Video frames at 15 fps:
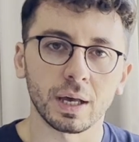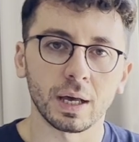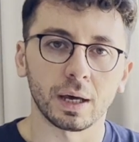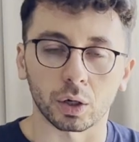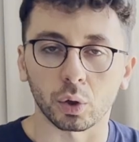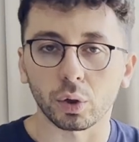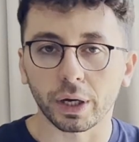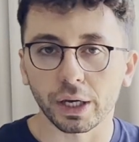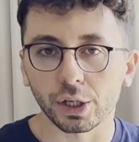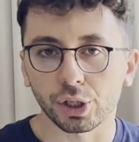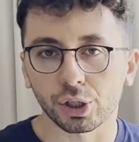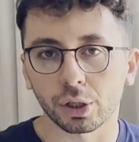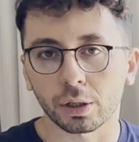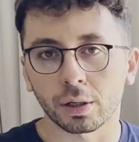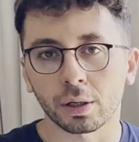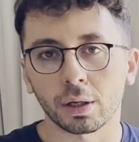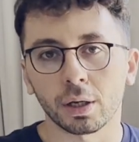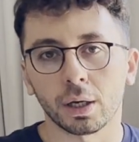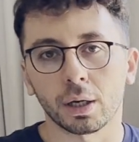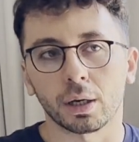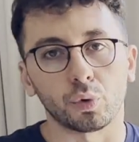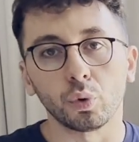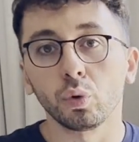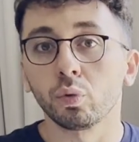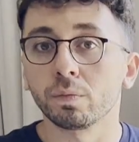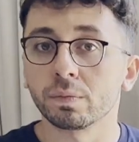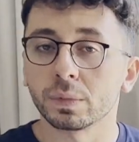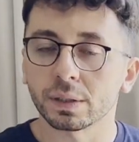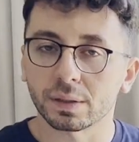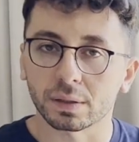location,
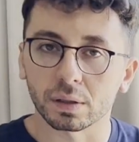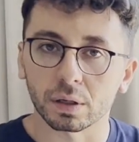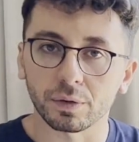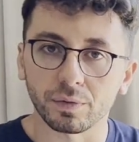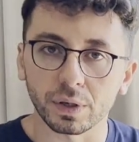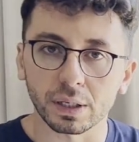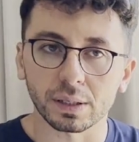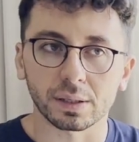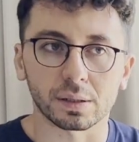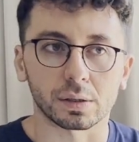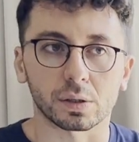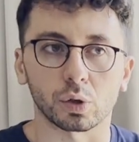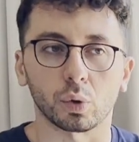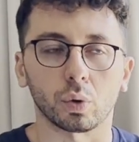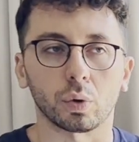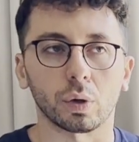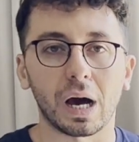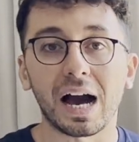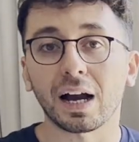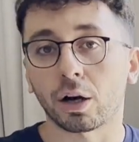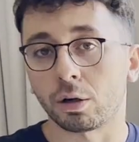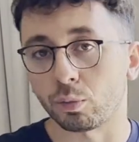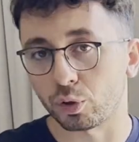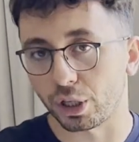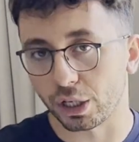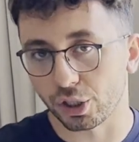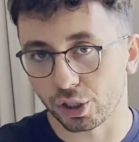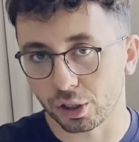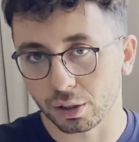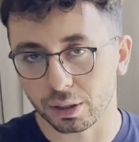room, service, so accommodation,